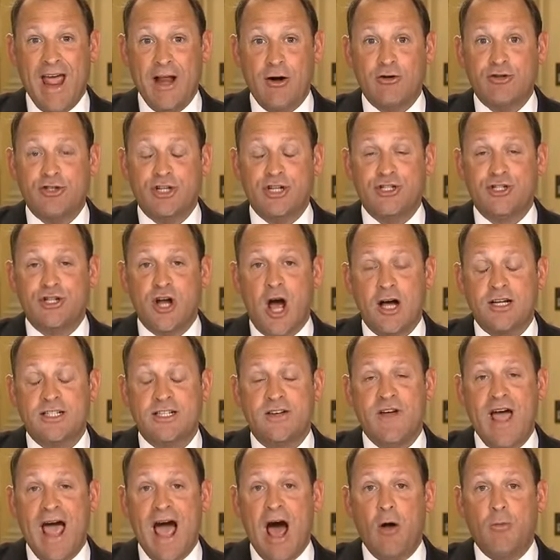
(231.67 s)
energy
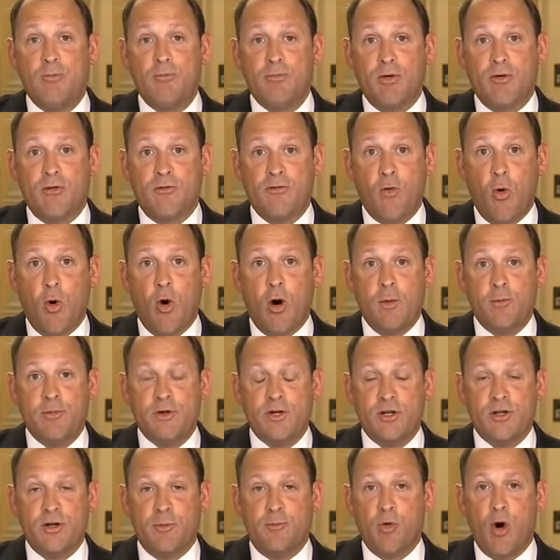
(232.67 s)
stocks have
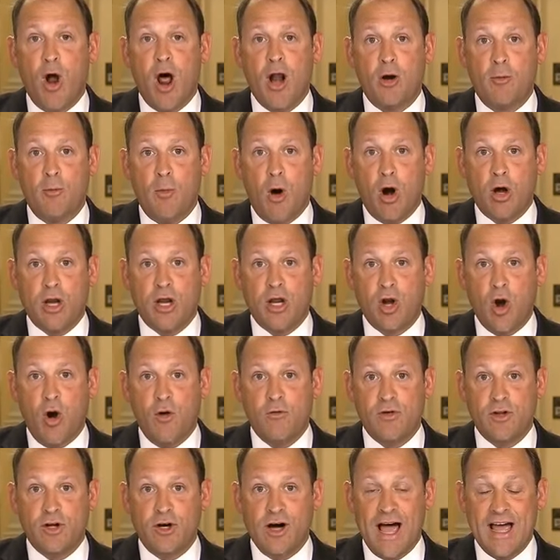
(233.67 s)
outperformed the broader
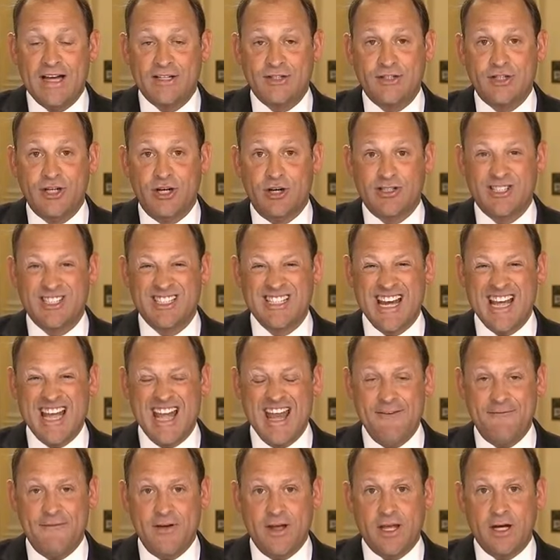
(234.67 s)
market over the last year
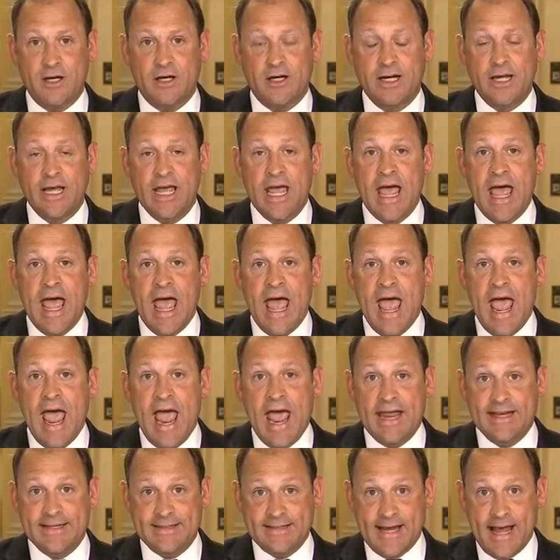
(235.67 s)
significantly.
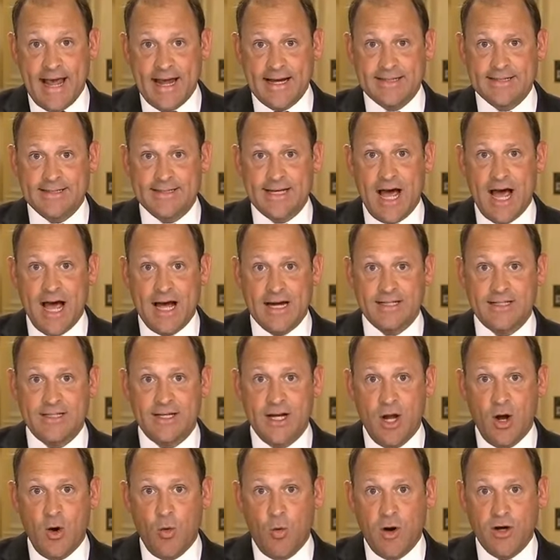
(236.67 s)
And tech
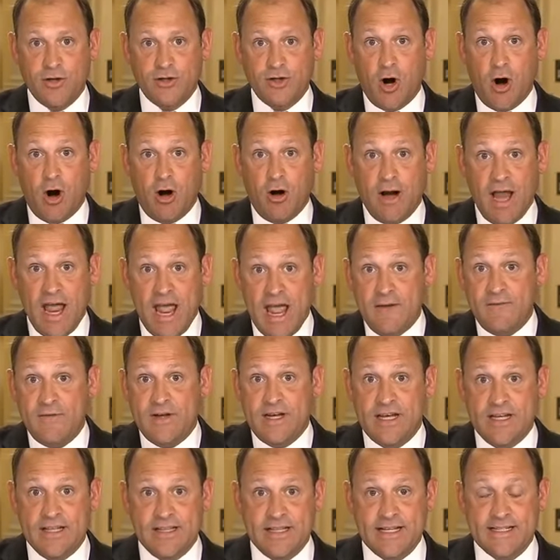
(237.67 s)
stocks, which are
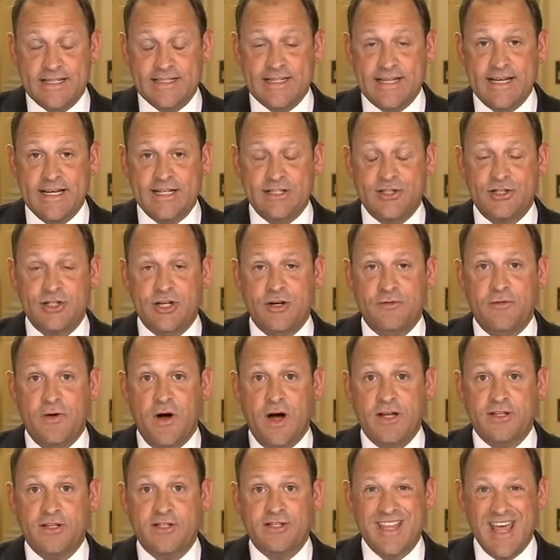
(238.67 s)
heavy in these ESG
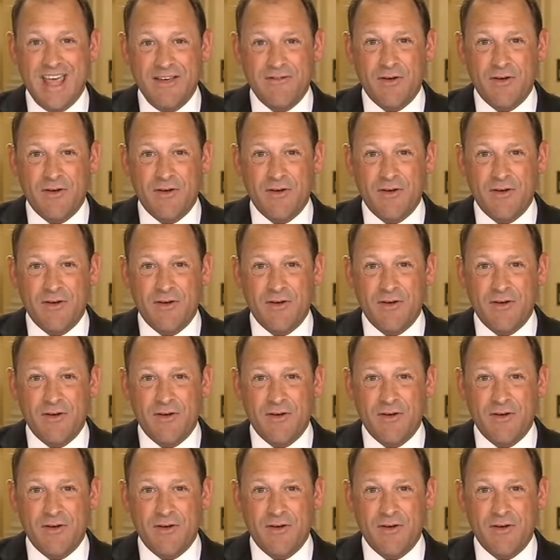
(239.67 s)
funds,